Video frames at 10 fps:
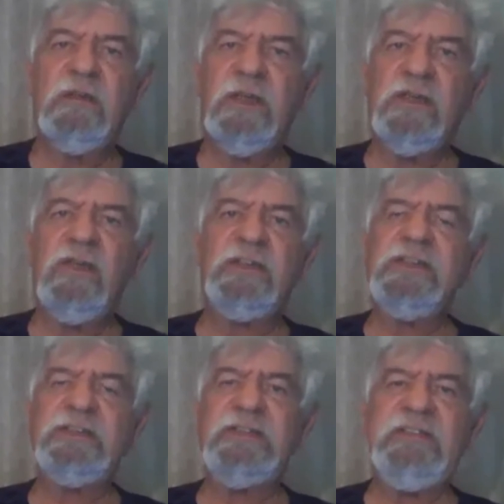And God
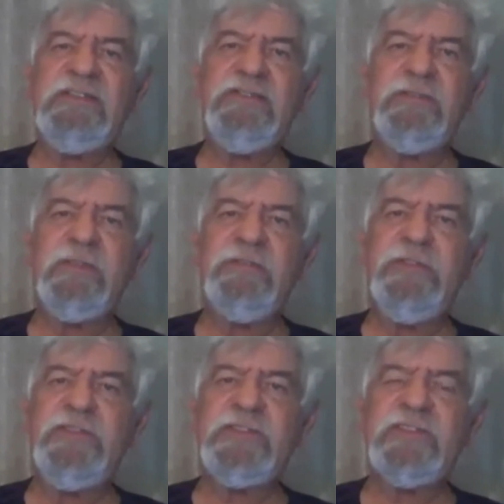doesn't let you
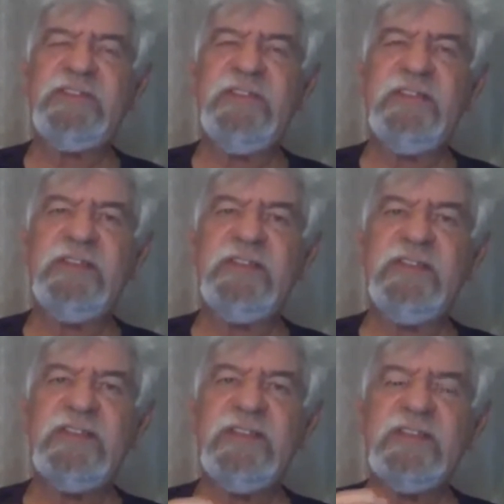finish the sentence. He
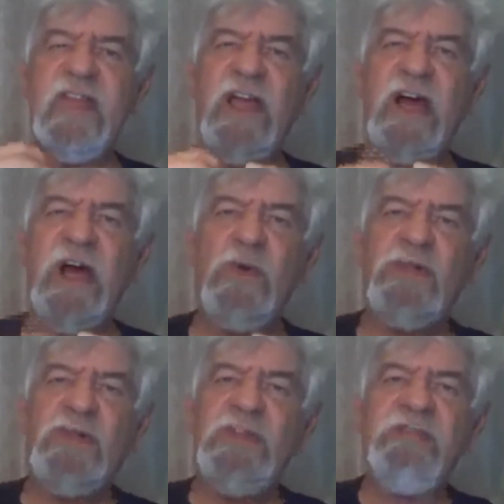says, I
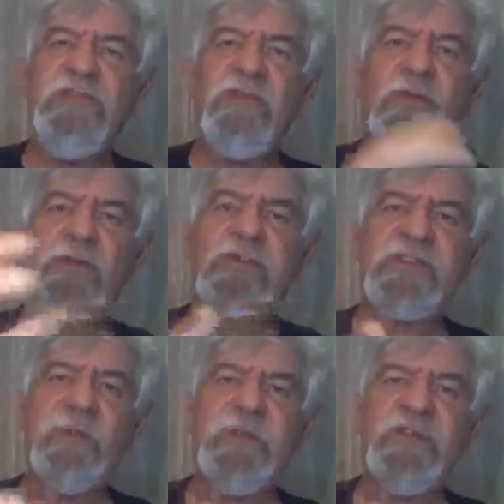wanted to give you all this. I
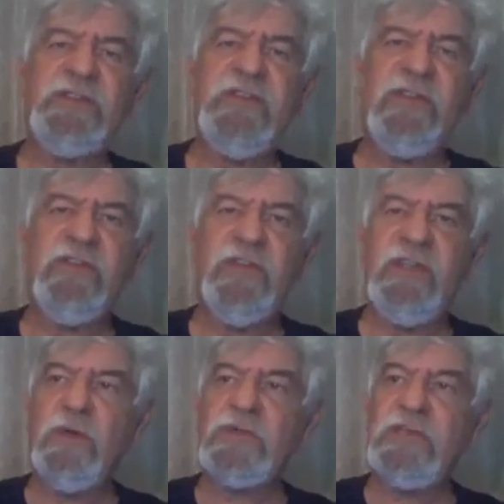wanted to take you
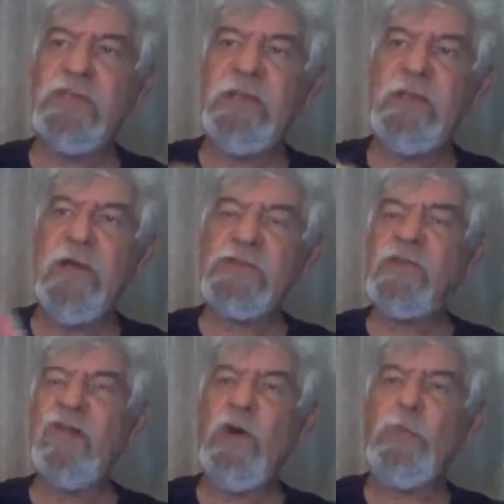there. I was gonna, I was
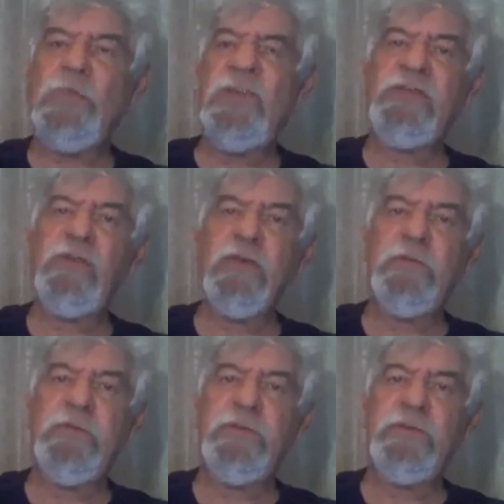gonna open that door
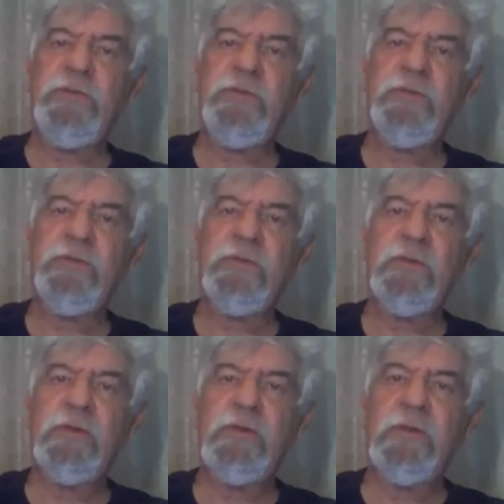for you.
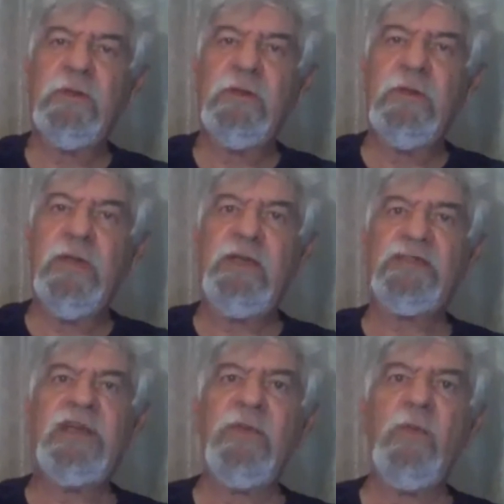And you're
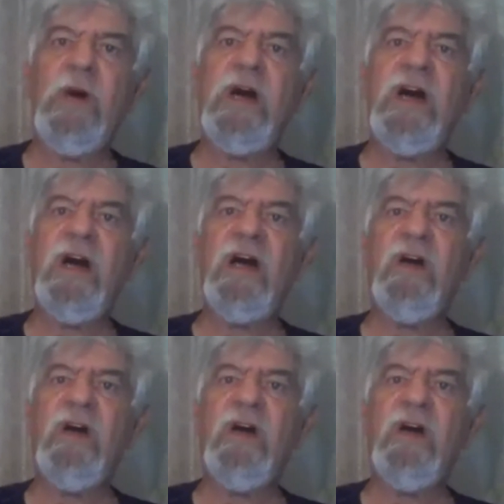saying, wow.